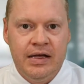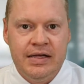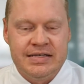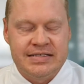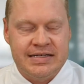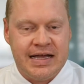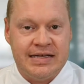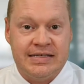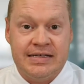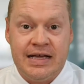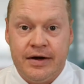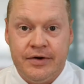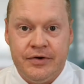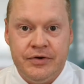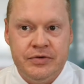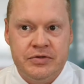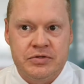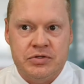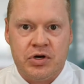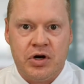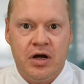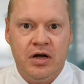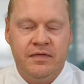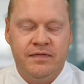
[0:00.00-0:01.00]
This guy's got a new
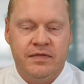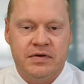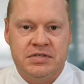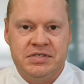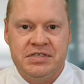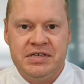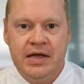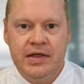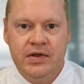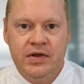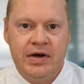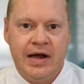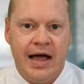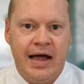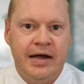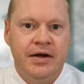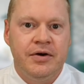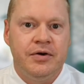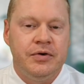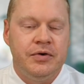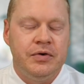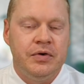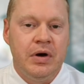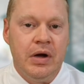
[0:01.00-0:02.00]
truck versus the other
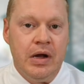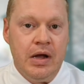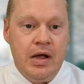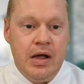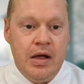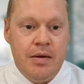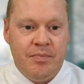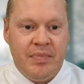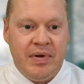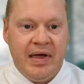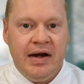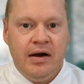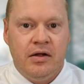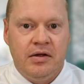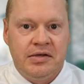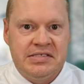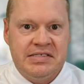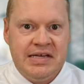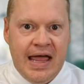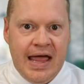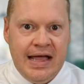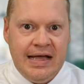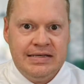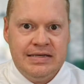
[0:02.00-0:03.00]
guy who paid all
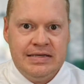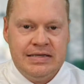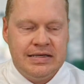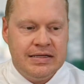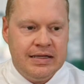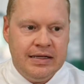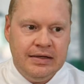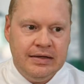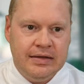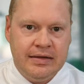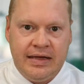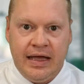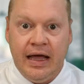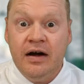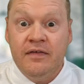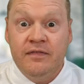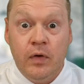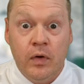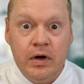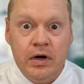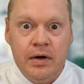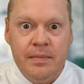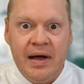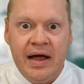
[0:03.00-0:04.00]
his taxes and then can't
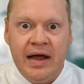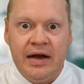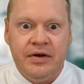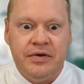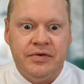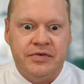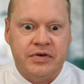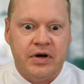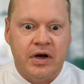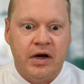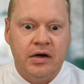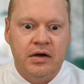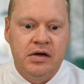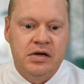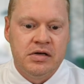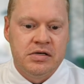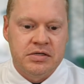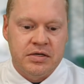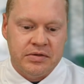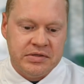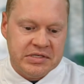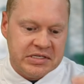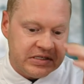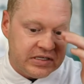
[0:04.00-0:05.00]
afford to buy a new truck.
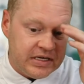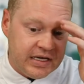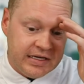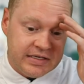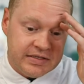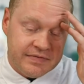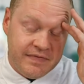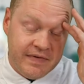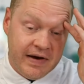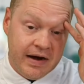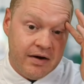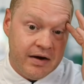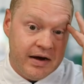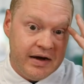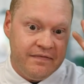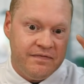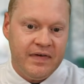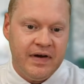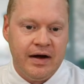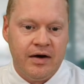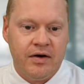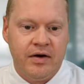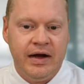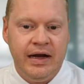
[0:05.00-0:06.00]
So it's just it's very
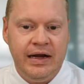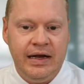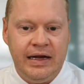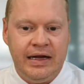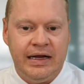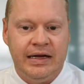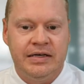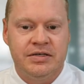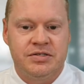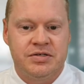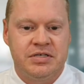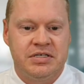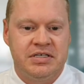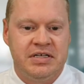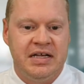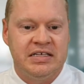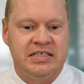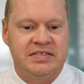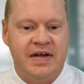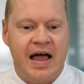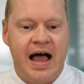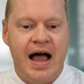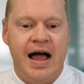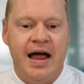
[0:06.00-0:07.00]
very interesting.
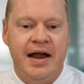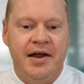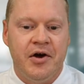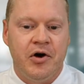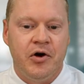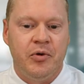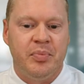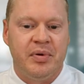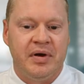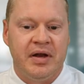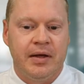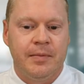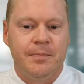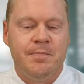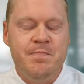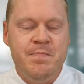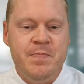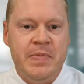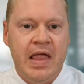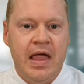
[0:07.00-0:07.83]
It's eye opening.